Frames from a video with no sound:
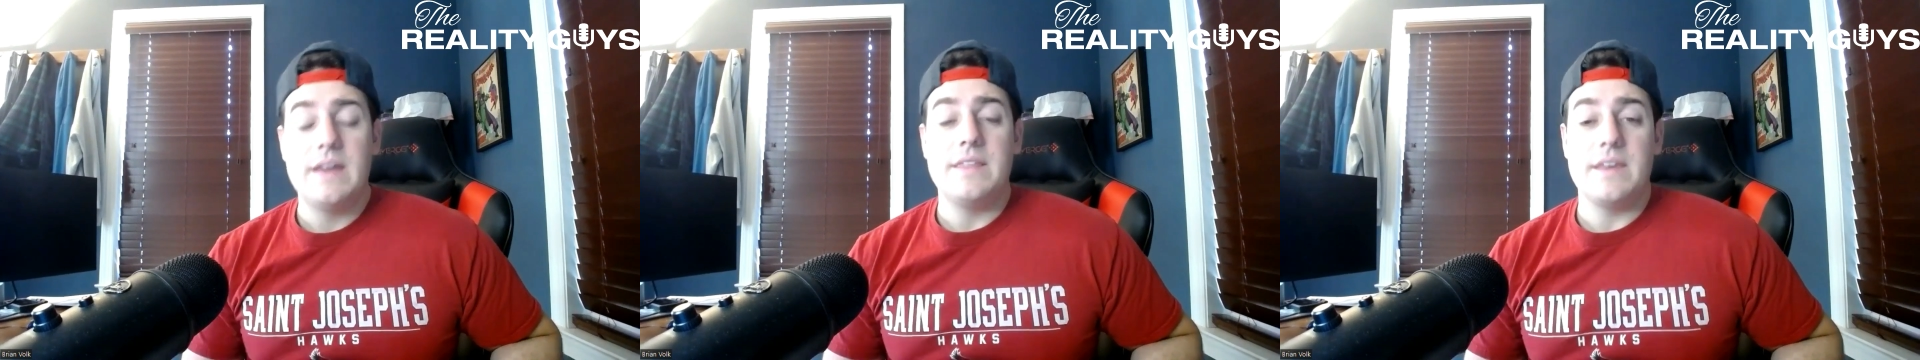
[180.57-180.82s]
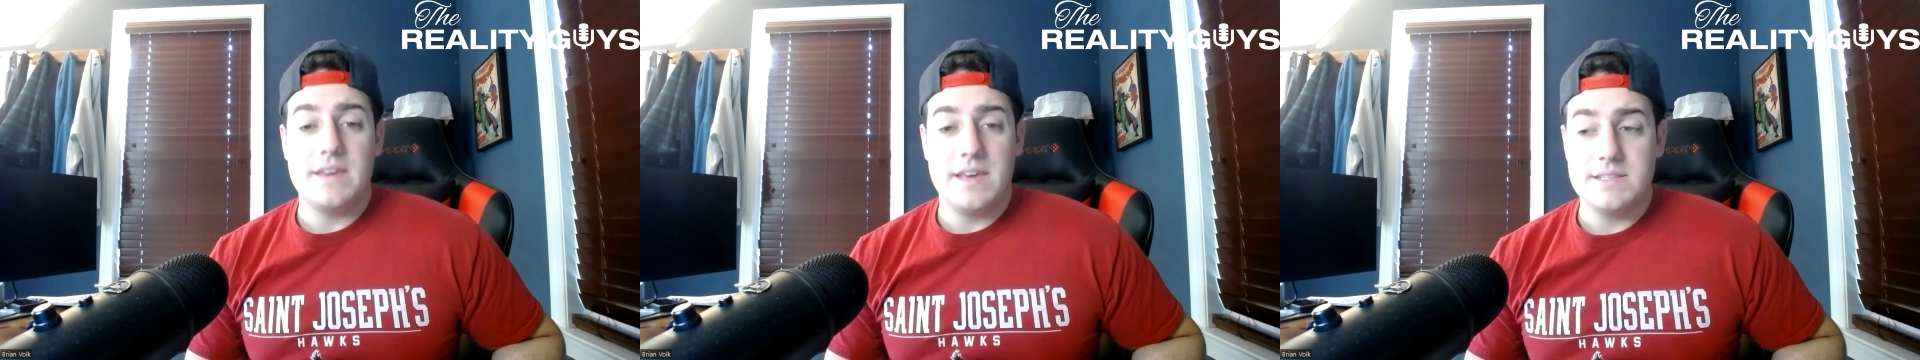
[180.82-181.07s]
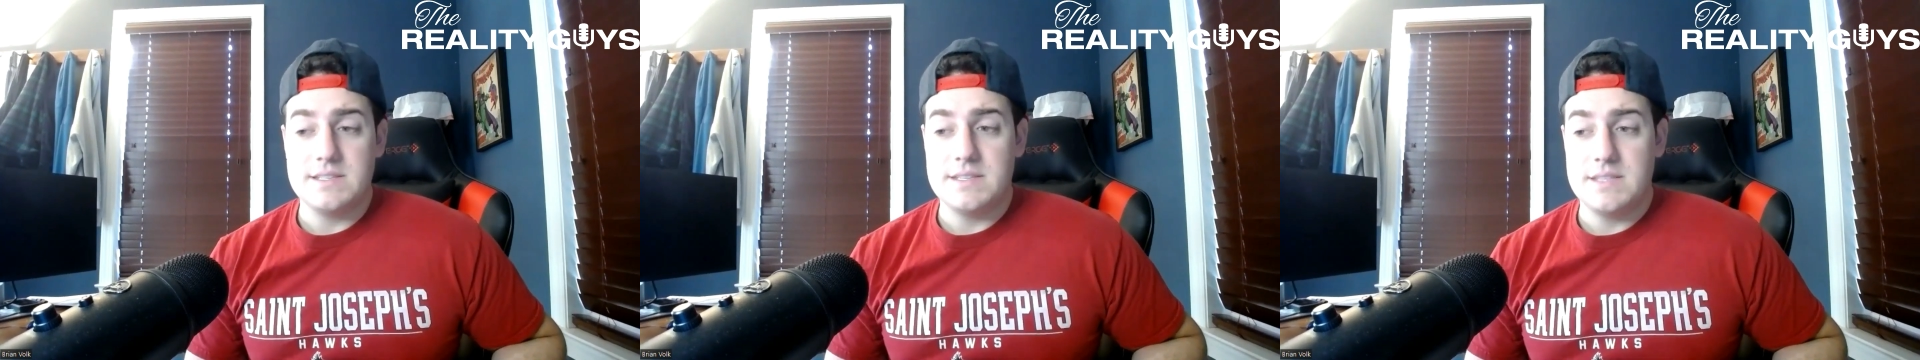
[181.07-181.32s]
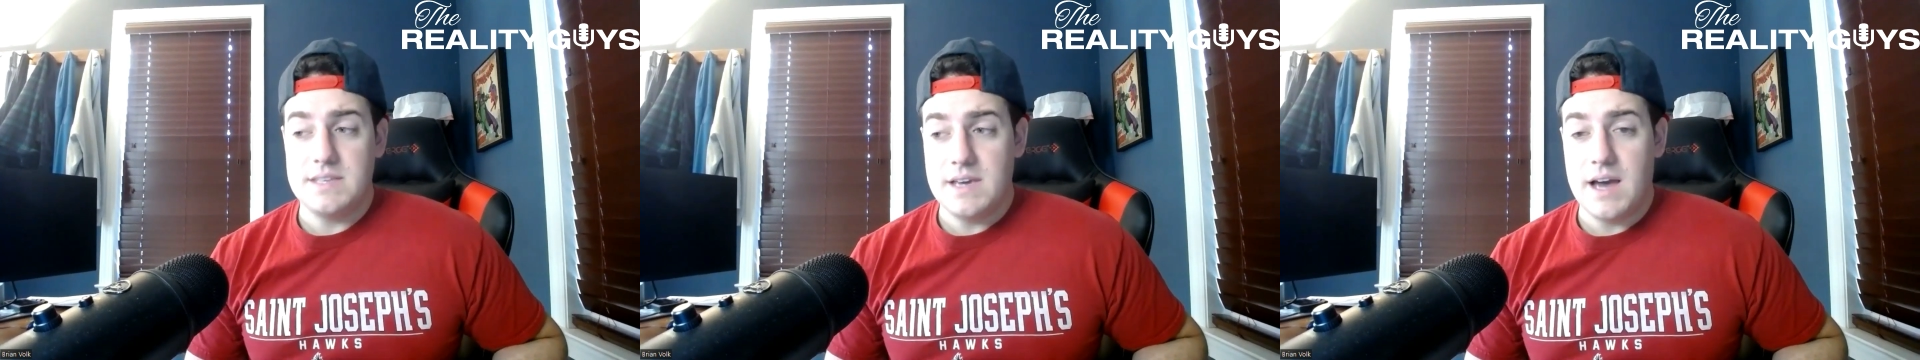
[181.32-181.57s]
They
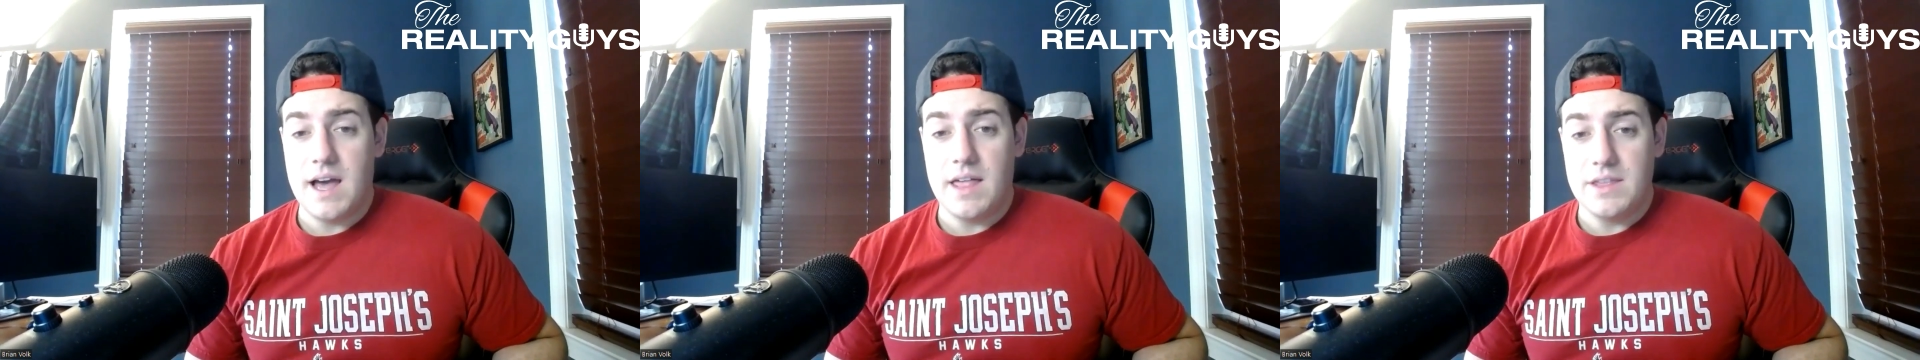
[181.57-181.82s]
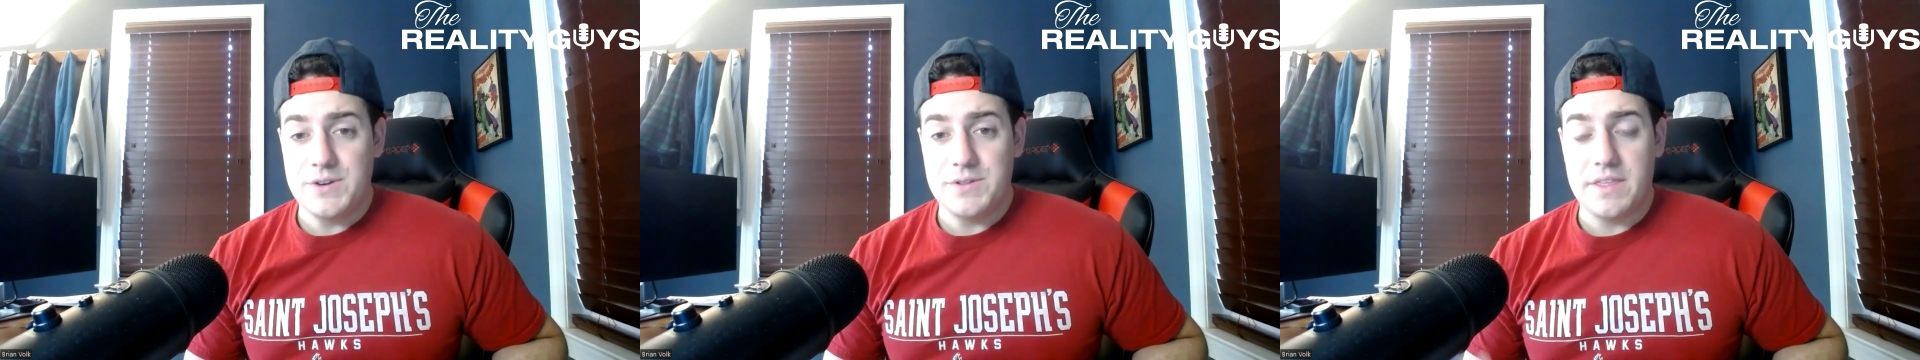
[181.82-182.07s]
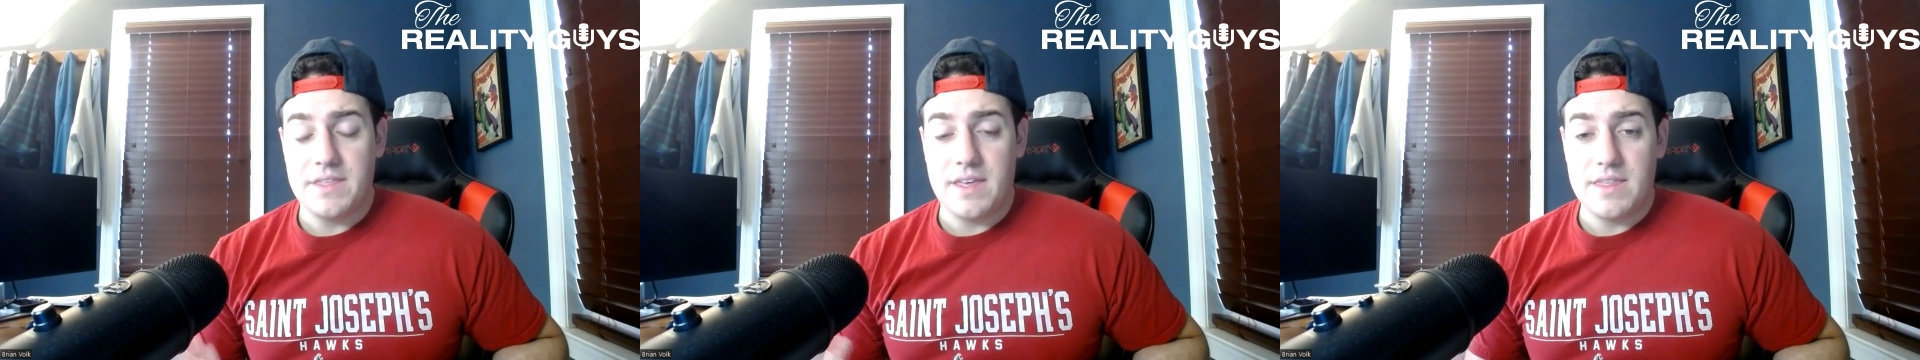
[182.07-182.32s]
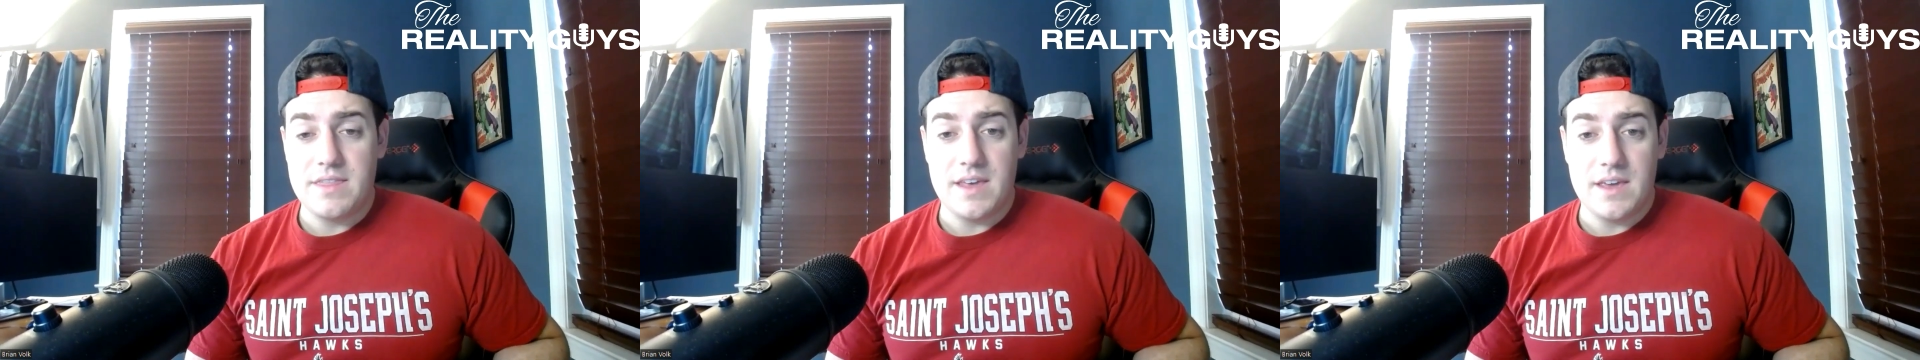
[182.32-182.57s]
kiss the islander that
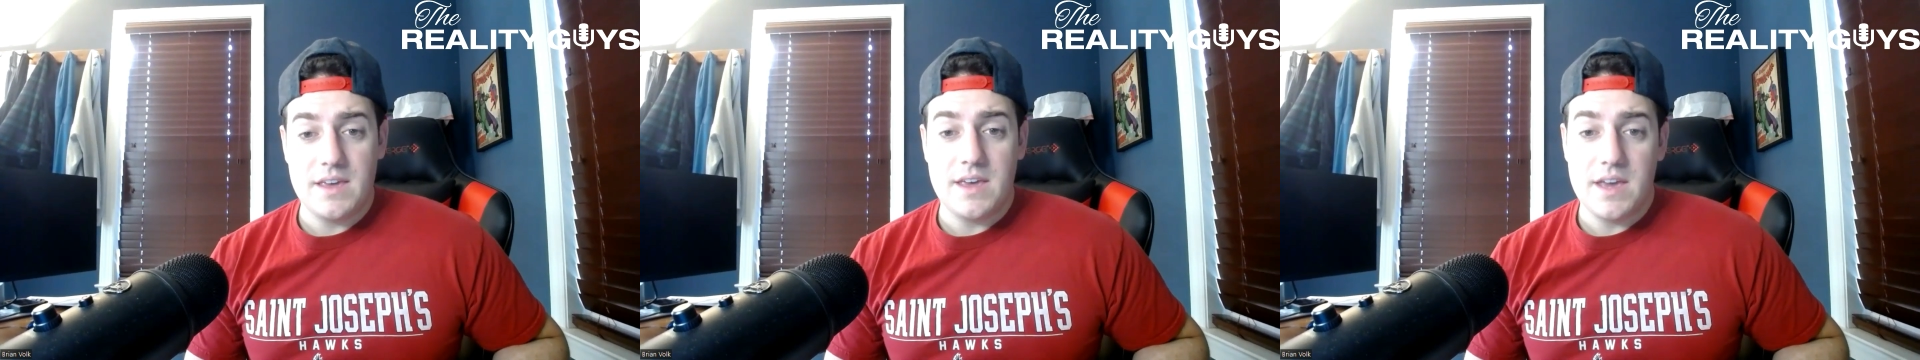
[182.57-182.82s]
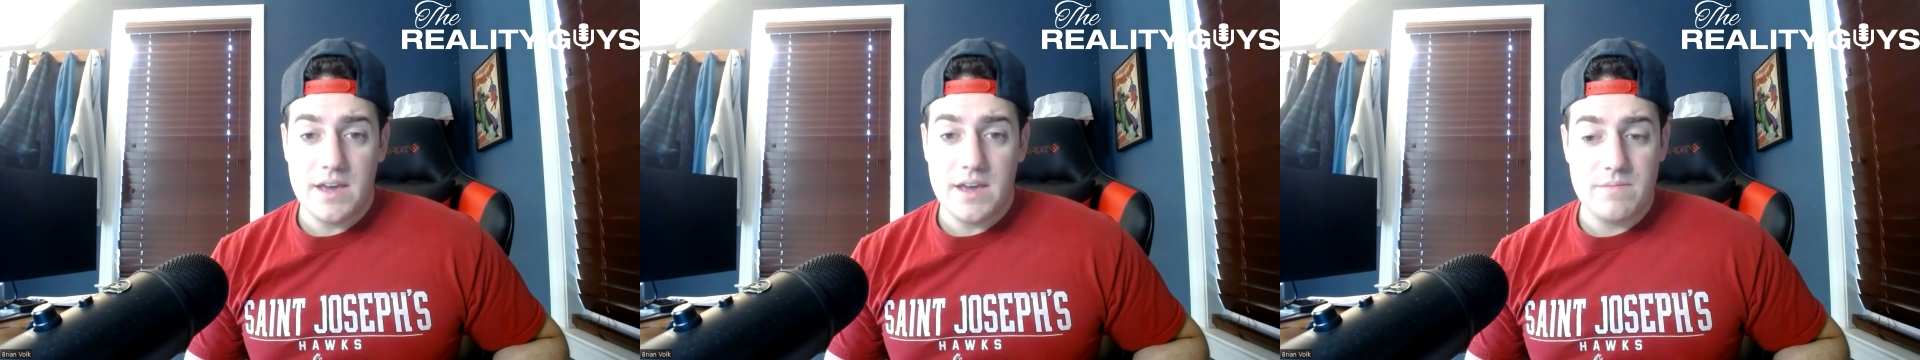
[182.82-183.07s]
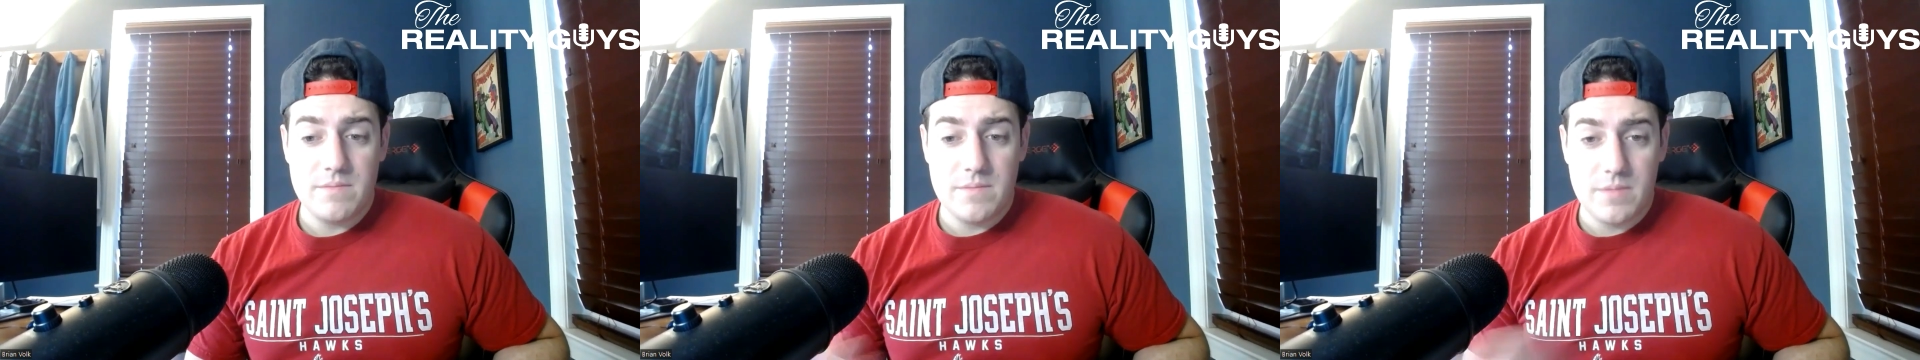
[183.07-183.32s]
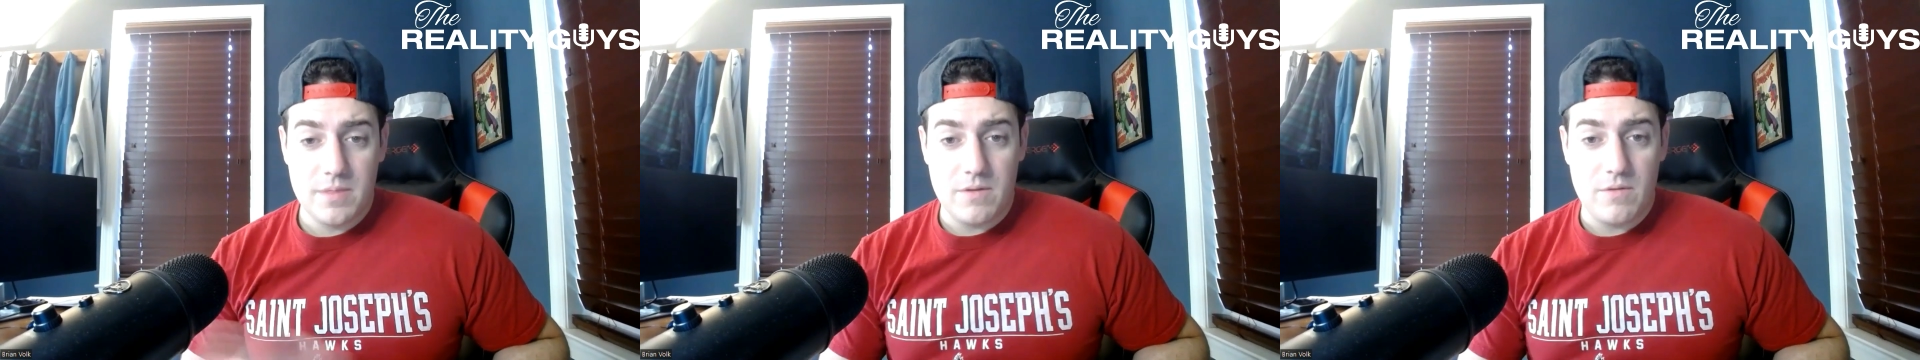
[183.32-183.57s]
they think it
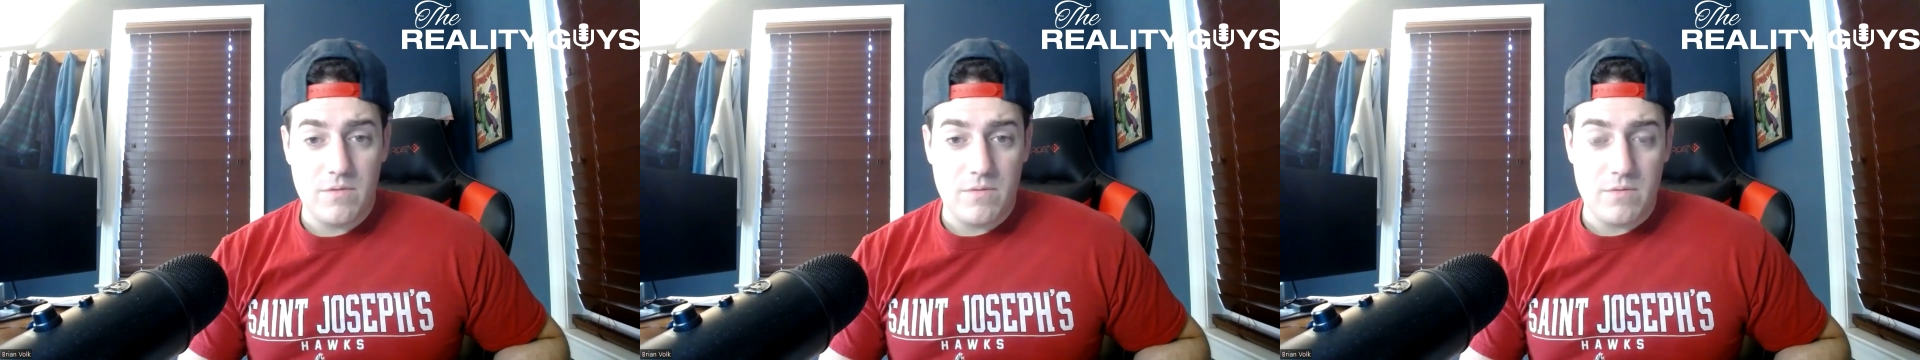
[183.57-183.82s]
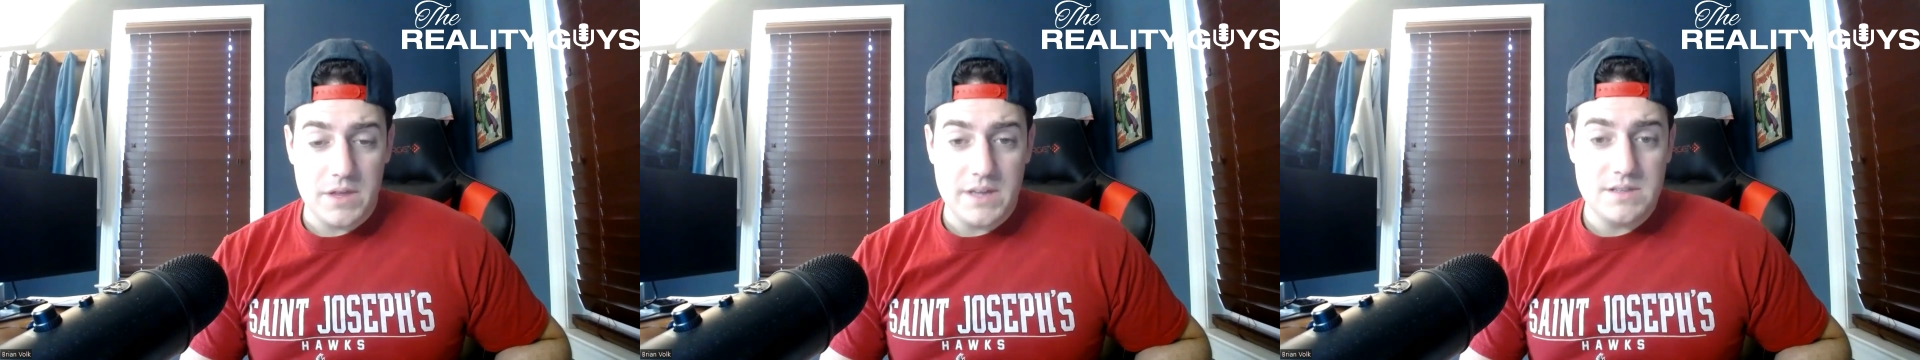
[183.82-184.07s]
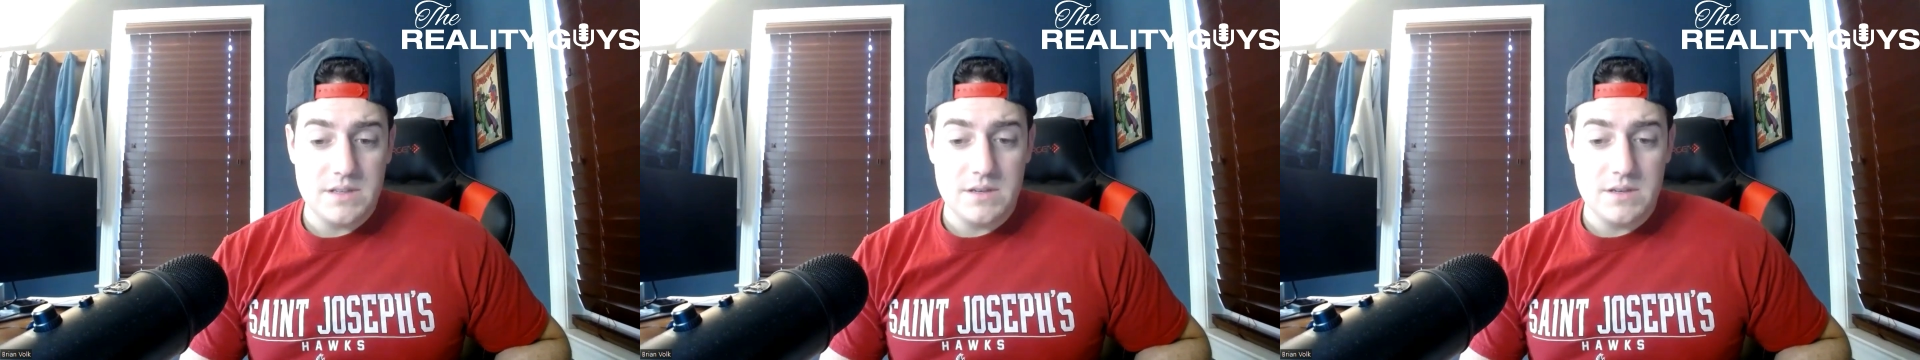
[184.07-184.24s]
relates